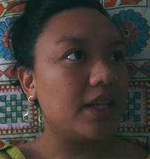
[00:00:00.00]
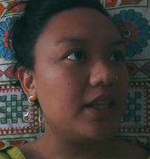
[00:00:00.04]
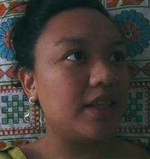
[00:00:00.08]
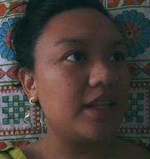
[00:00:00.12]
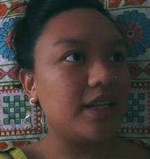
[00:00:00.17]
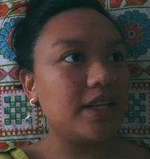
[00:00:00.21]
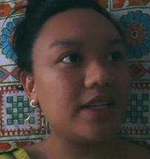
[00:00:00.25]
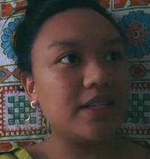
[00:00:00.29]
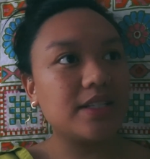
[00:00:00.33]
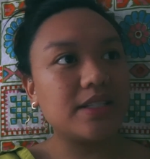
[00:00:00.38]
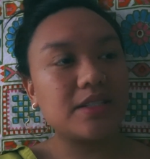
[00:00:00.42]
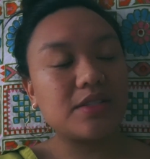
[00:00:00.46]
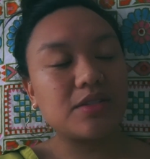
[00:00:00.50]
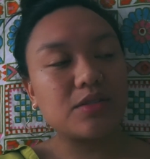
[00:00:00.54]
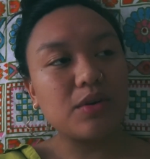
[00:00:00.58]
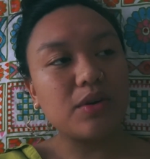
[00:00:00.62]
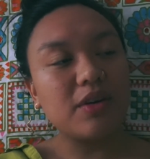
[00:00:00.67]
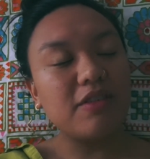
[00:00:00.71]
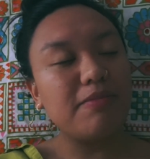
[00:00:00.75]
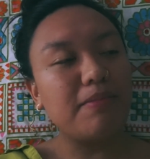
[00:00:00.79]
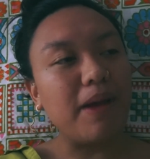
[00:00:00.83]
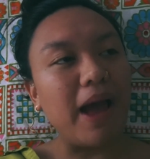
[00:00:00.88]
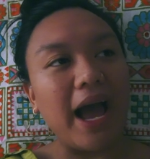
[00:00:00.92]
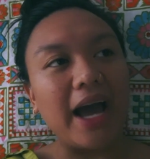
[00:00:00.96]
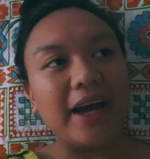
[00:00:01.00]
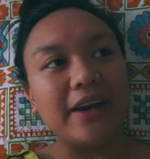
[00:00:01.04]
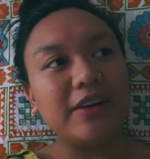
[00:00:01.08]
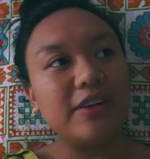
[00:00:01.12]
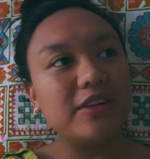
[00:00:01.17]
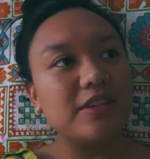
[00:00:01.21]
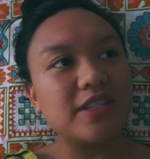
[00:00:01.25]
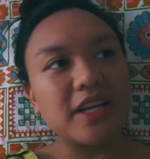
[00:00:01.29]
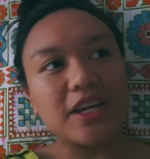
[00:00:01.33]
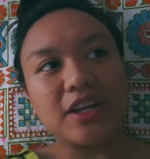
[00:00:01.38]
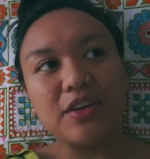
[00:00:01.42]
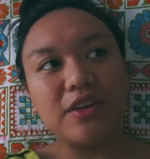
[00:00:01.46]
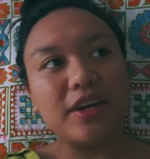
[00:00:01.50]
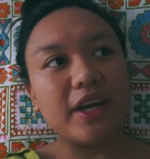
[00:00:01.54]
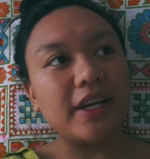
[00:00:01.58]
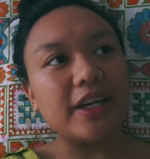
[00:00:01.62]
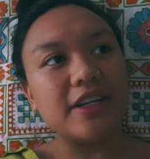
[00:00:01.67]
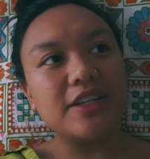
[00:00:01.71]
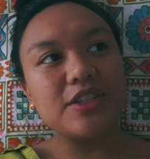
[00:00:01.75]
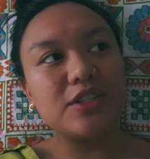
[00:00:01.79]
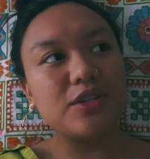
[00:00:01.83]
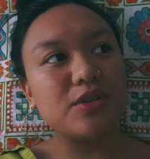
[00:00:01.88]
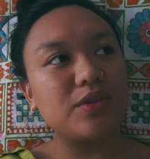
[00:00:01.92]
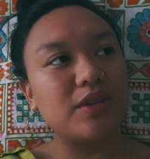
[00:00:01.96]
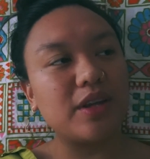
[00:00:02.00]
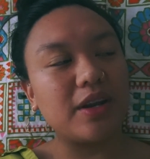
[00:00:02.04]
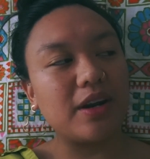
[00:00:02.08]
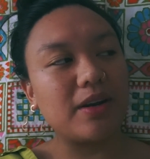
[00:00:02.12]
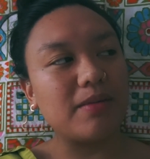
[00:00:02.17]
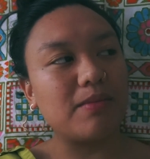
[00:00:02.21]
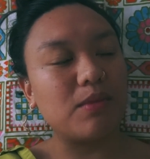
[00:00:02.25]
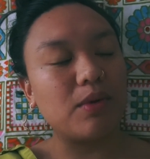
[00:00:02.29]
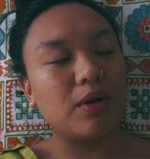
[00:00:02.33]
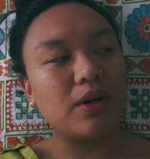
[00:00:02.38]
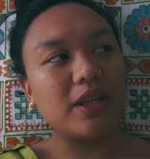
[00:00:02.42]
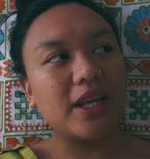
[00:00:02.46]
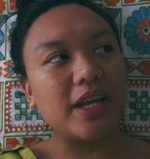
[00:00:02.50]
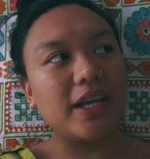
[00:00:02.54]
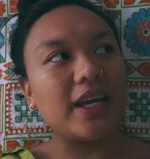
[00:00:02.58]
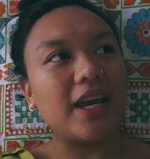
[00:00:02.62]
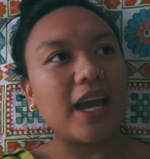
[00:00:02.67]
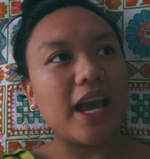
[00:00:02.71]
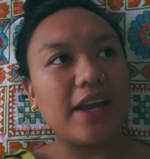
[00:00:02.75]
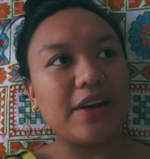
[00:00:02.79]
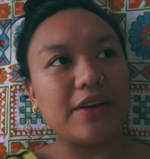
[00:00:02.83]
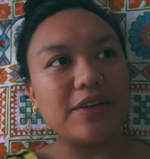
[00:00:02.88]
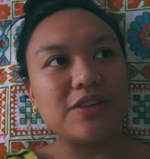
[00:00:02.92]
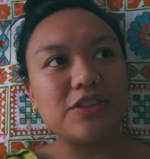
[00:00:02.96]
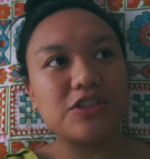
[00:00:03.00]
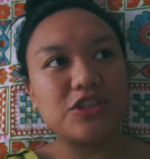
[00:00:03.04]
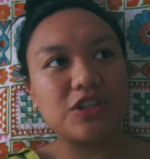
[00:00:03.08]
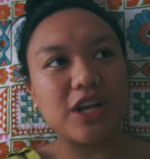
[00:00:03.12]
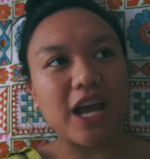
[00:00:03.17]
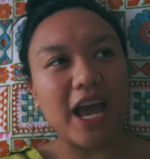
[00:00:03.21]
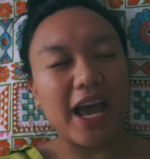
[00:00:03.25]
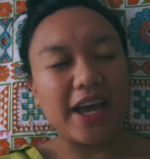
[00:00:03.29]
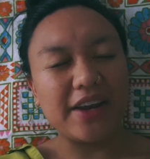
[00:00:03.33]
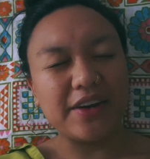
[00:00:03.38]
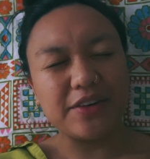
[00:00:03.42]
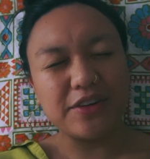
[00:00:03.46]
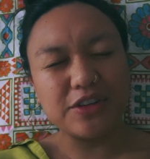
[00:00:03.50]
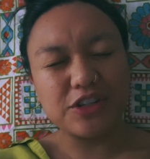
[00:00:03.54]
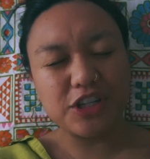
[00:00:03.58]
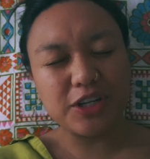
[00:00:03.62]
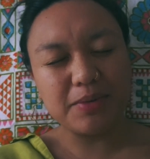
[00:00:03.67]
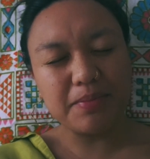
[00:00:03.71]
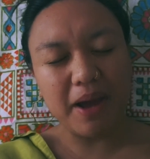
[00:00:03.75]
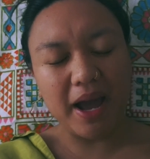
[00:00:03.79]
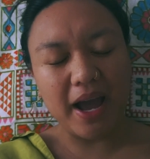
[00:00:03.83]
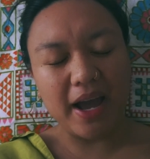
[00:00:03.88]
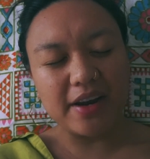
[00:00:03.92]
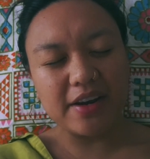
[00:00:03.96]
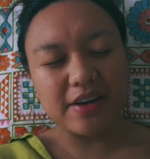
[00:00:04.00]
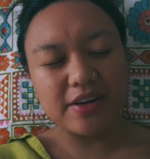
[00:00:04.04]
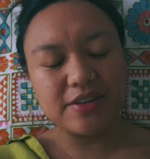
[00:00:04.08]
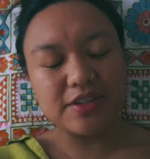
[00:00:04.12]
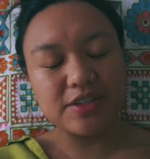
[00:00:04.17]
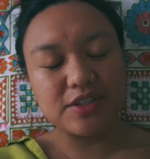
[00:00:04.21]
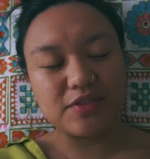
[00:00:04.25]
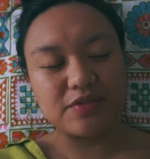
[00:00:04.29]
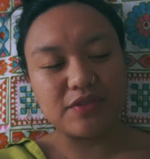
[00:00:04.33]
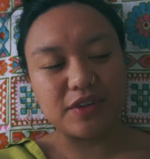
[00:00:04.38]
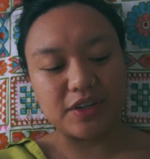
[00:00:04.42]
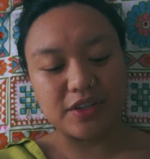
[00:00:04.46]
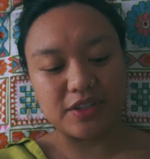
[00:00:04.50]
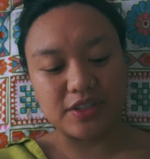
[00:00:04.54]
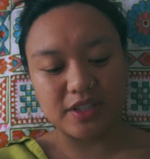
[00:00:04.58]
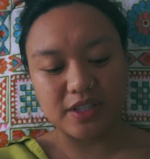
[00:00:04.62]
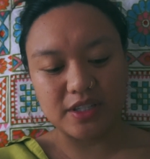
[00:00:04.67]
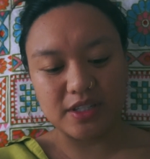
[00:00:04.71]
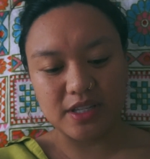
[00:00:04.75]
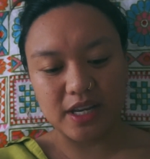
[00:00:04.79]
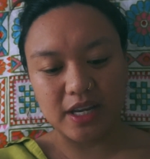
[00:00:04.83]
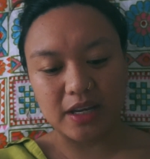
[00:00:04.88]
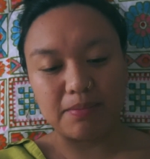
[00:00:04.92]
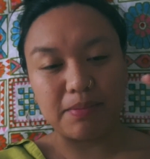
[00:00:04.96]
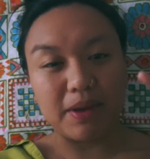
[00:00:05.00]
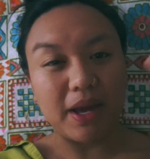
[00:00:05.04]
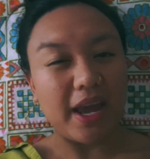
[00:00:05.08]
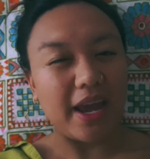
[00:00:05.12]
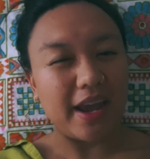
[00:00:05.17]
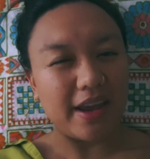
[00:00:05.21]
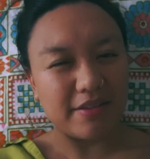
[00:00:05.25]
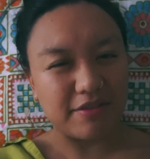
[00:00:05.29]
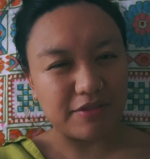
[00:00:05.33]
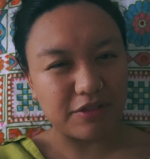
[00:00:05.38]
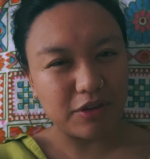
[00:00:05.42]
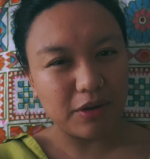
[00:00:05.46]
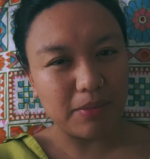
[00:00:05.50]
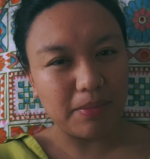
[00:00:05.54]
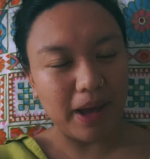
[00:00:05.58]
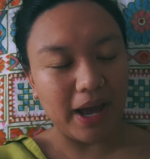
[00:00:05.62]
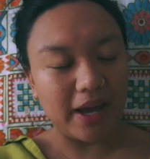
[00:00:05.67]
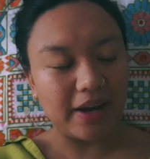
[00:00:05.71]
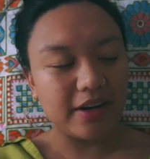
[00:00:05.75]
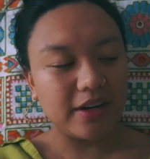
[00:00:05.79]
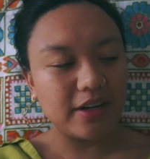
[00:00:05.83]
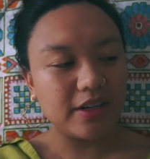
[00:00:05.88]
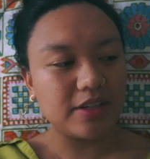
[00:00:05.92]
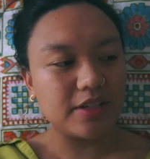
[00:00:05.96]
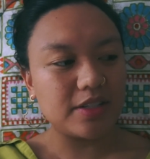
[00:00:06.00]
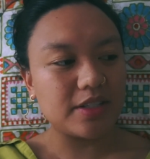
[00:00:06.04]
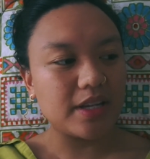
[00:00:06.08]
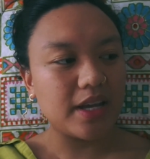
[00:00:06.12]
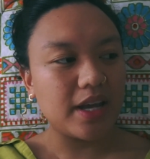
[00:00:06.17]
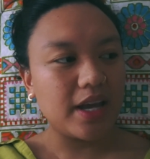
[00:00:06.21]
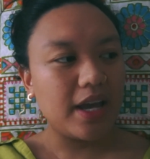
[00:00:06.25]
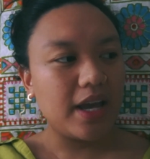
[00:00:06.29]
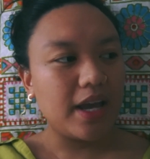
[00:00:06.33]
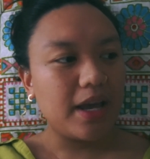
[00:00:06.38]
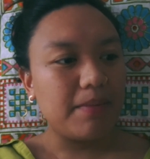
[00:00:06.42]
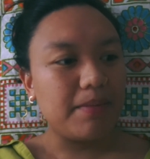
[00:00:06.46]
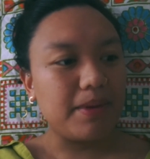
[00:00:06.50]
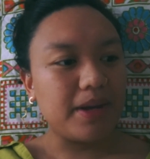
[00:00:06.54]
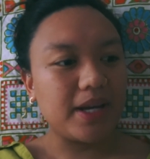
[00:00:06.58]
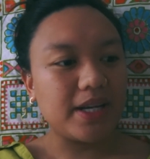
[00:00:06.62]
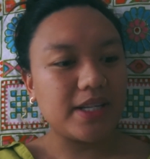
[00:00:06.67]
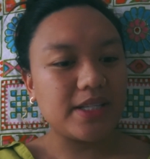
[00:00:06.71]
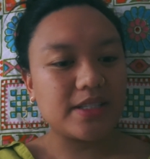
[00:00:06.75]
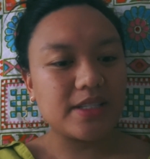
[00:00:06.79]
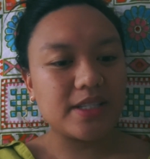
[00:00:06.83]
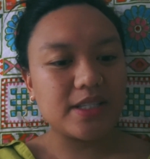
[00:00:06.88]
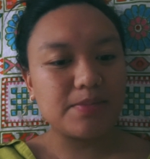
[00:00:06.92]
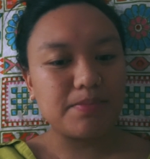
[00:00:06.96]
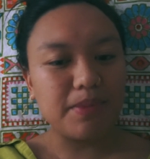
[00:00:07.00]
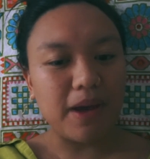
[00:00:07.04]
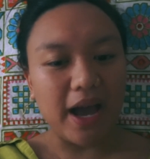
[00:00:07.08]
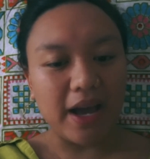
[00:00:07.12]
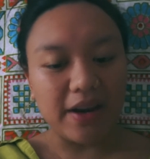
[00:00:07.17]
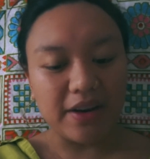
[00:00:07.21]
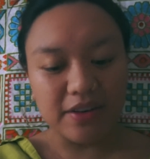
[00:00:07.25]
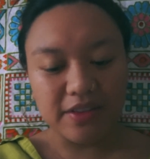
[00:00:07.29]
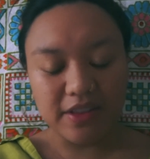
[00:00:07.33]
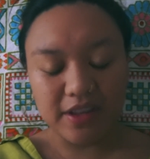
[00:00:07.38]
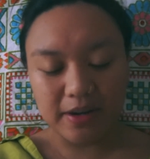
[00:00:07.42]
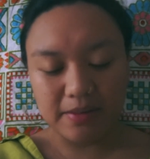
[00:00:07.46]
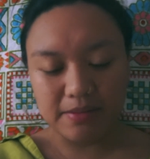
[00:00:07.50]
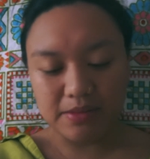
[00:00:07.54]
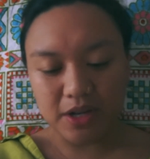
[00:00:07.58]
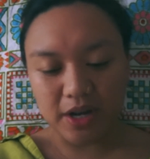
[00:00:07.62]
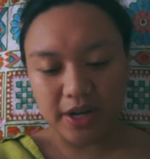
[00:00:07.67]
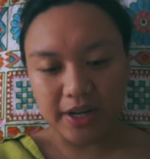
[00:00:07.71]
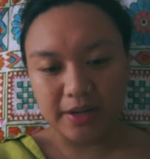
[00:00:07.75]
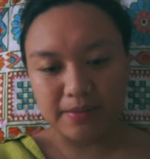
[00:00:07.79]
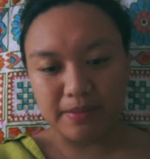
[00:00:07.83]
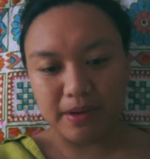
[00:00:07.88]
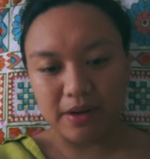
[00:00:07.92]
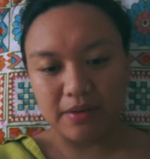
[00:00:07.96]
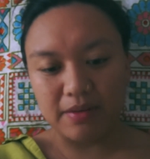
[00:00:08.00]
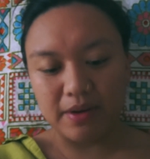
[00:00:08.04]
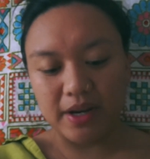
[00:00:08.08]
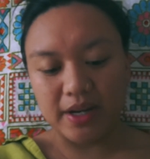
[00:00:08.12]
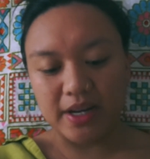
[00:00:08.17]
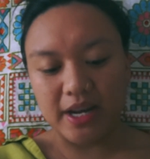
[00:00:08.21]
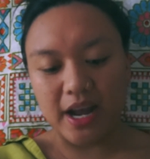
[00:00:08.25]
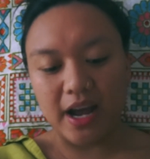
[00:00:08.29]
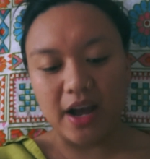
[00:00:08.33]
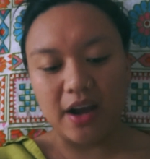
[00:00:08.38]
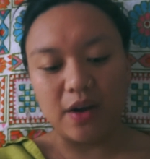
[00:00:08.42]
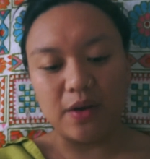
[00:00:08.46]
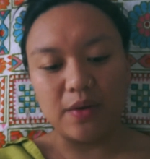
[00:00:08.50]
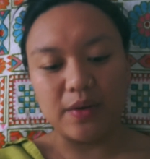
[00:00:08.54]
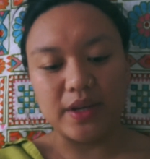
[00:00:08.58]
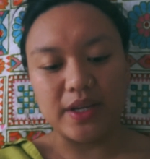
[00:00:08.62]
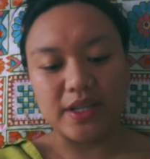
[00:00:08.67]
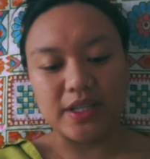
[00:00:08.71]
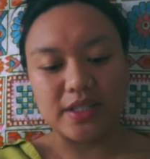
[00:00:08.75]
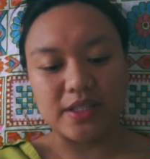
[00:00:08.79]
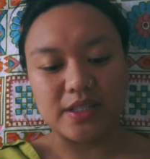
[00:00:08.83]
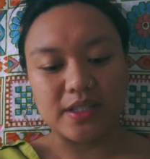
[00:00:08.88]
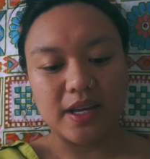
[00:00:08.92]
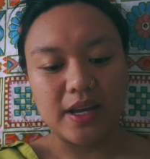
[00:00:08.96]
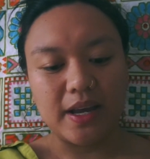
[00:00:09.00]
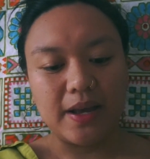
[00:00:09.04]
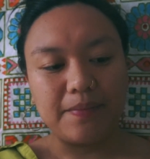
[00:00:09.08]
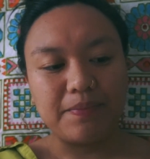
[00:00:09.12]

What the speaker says: these sort of patterns that you get into that are more like energy patterns versus like behavioral patterns, because this pattern that I'm talking about right now is